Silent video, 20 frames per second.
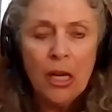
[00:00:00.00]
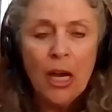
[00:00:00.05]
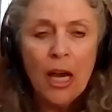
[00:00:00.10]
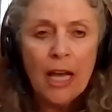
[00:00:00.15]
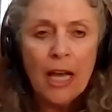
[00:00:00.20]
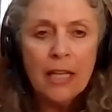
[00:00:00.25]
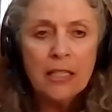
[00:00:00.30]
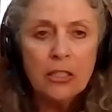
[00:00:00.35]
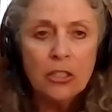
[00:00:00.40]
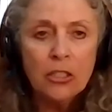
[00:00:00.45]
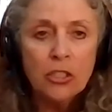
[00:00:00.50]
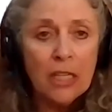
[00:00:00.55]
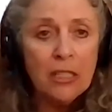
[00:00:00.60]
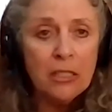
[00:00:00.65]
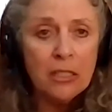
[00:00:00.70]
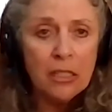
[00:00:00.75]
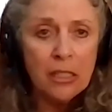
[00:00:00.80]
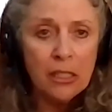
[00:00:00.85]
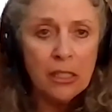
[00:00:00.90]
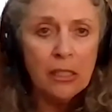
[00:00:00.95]
I
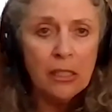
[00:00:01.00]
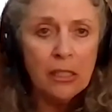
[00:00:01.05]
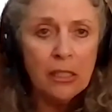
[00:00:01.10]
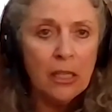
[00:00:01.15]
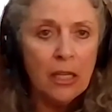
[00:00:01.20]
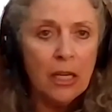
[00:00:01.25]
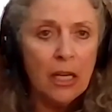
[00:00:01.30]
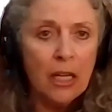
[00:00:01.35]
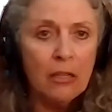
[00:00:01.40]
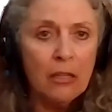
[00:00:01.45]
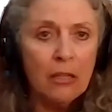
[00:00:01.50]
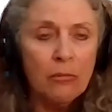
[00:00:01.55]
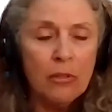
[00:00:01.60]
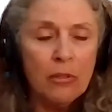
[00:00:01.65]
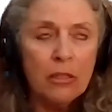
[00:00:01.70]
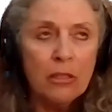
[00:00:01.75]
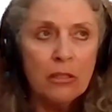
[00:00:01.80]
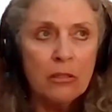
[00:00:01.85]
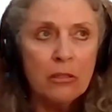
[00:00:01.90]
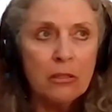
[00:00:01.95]
suggested, and it
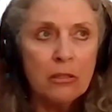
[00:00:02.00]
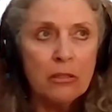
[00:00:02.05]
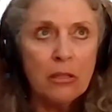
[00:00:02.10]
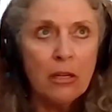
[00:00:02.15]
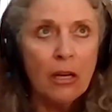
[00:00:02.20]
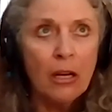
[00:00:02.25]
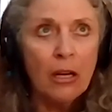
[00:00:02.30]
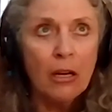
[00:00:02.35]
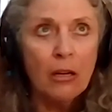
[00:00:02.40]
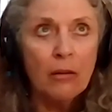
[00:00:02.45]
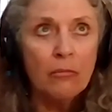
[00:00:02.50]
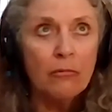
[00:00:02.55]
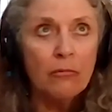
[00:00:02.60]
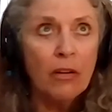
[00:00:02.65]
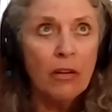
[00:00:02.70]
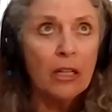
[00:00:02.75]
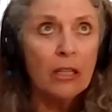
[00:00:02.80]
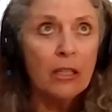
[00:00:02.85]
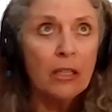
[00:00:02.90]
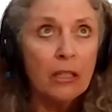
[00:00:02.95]
was
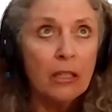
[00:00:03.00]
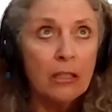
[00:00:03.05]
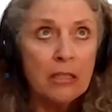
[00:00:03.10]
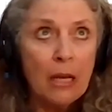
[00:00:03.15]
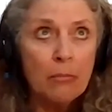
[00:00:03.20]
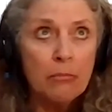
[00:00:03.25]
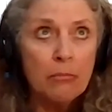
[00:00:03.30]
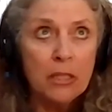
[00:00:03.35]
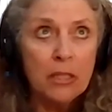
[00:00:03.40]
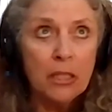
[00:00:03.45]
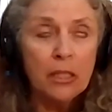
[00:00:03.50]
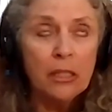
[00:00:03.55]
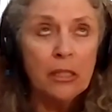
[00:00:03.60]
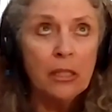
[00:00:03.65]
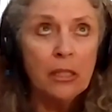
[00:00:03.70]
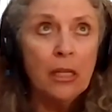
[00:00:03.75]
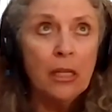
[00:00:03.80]
readily accepted,